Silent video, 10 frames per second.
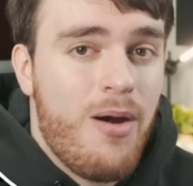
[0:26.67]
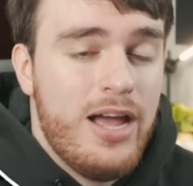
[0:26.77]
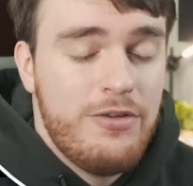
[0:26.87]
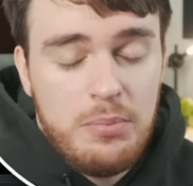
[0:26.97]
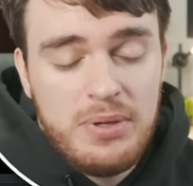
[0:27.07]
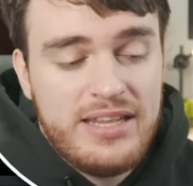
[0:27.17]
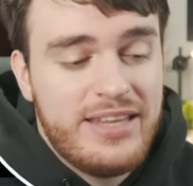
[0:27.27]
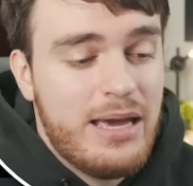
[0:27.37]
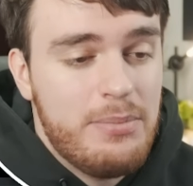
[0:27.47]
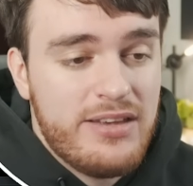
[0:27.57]
If you played the
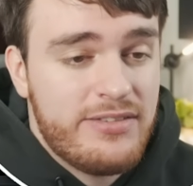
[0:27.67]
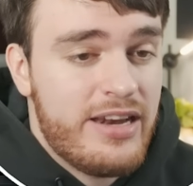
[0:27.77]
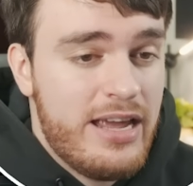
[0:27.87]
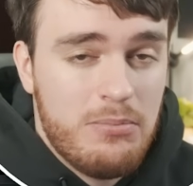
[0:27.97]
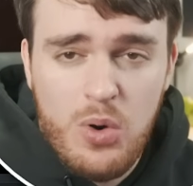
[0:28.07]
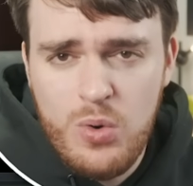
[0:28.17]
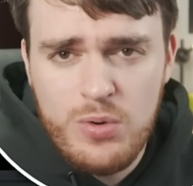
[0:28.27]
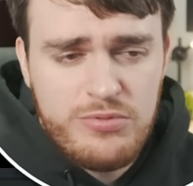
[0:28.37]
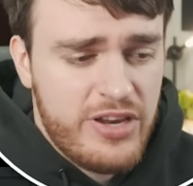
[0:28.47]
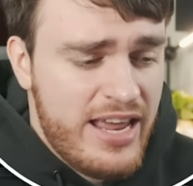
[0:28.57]
game yesterday, or
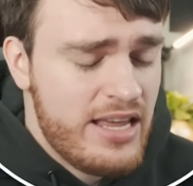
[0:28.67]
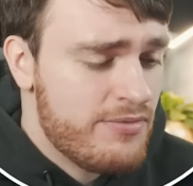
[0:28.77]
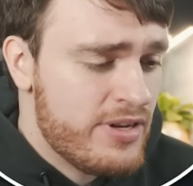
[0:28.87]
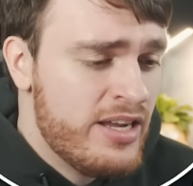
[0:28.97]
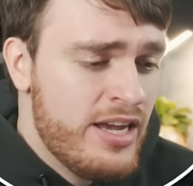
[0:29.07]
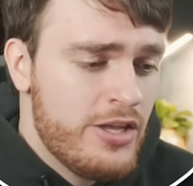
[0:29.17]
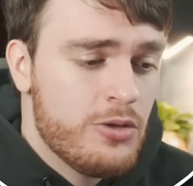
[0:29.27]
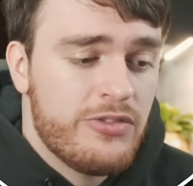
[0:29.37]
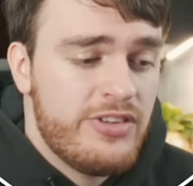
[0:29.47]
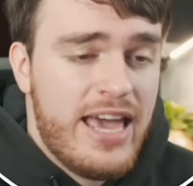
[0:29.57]
today even, you'll
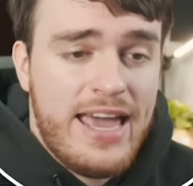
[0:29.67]
see a